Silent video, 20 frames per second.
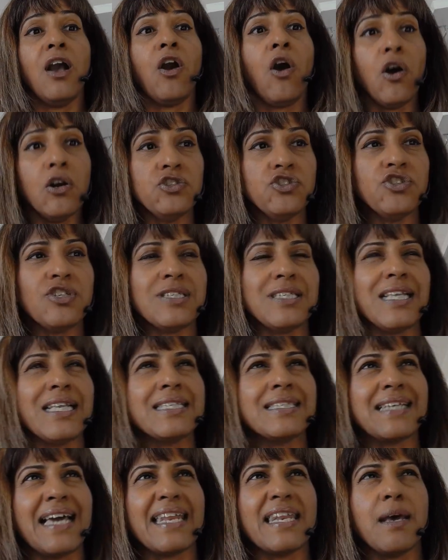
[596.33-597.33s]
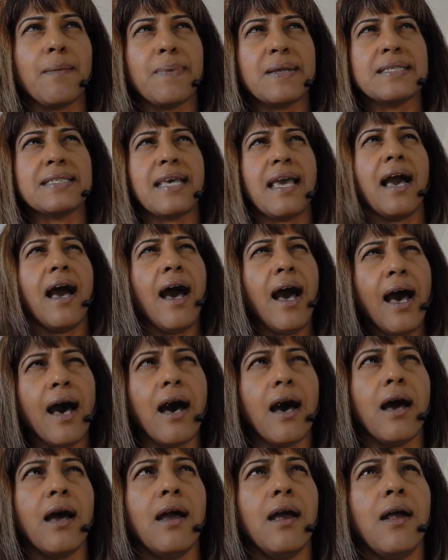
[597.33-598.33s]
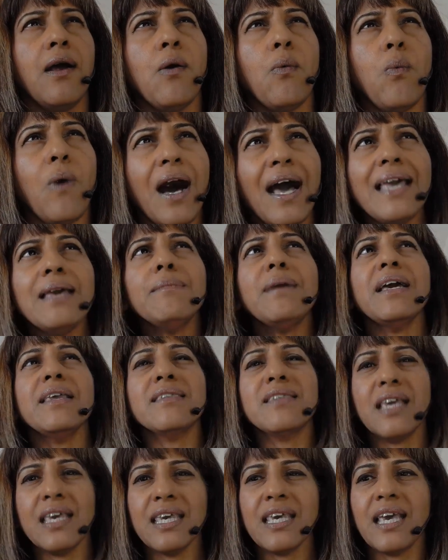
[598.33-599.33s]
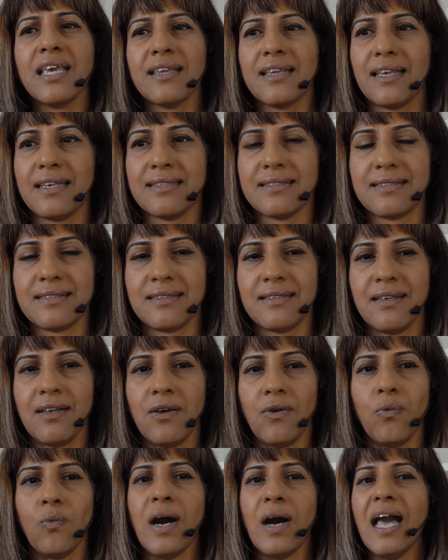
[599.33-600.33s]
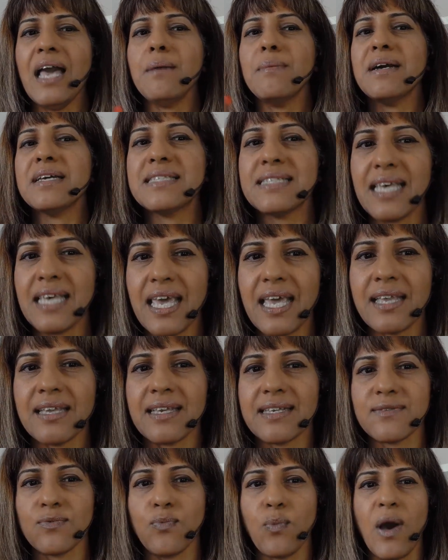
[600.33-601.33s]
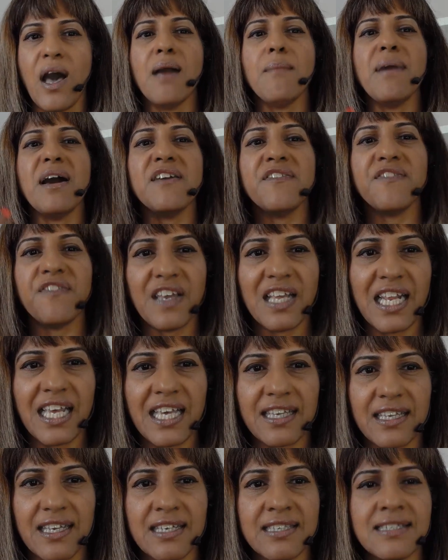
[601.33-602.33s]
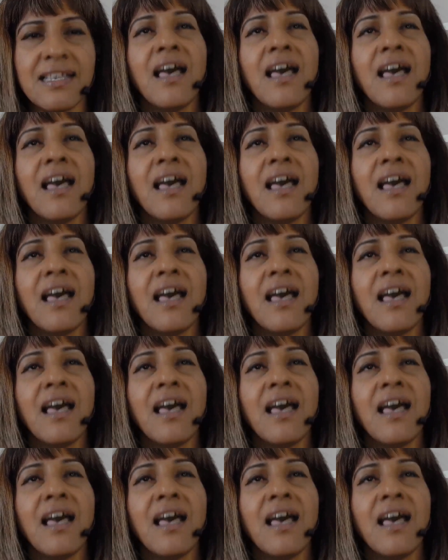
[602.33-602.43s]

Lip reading: consciously stand up and say, "Ah, Why am I thinking this? Why am I saying this? Why am I feeling this?